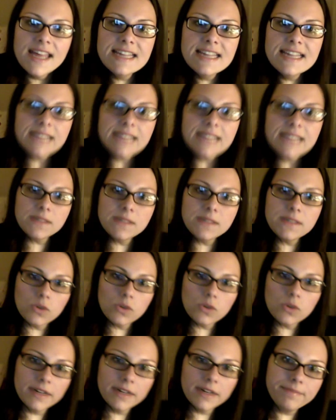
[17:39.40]
that's my
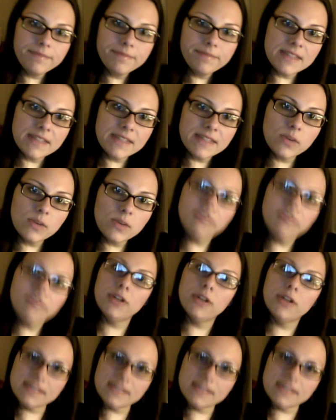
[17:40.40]
story. That's what I've
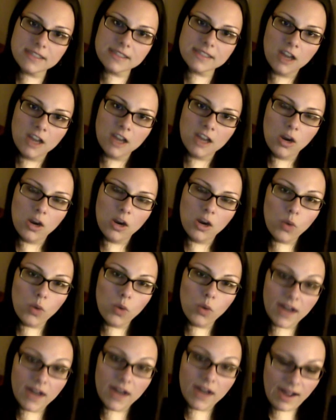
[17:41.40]
noticed.
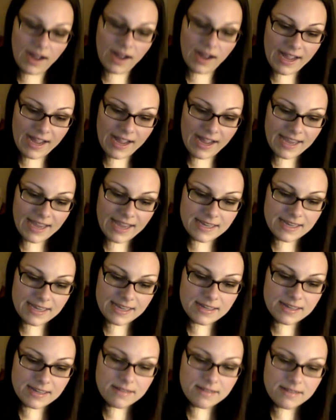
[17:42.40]
Would
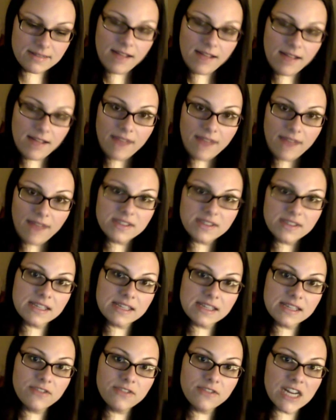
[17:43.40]
I have the
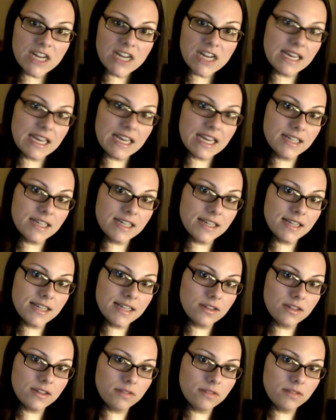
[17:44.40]
sleeve done again and
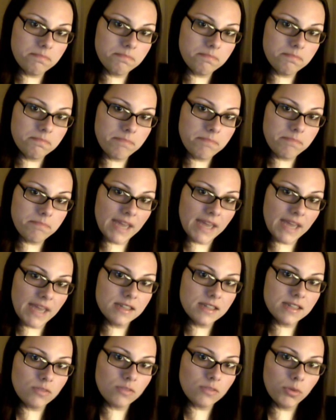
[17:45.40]
the
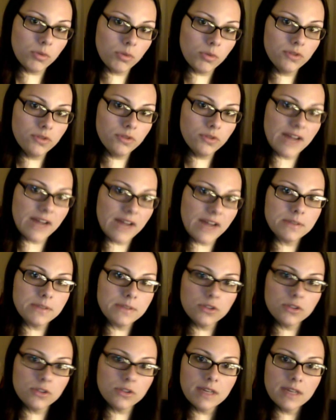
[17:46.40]
band removed?
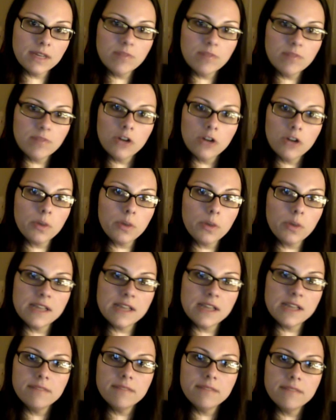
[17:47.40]
Absolutely,
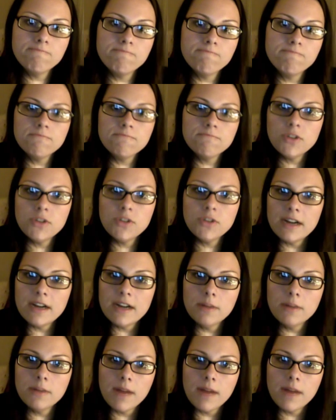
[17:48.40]
100%. No
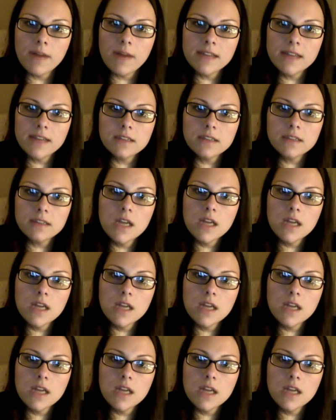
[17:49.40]
doubt in my mind.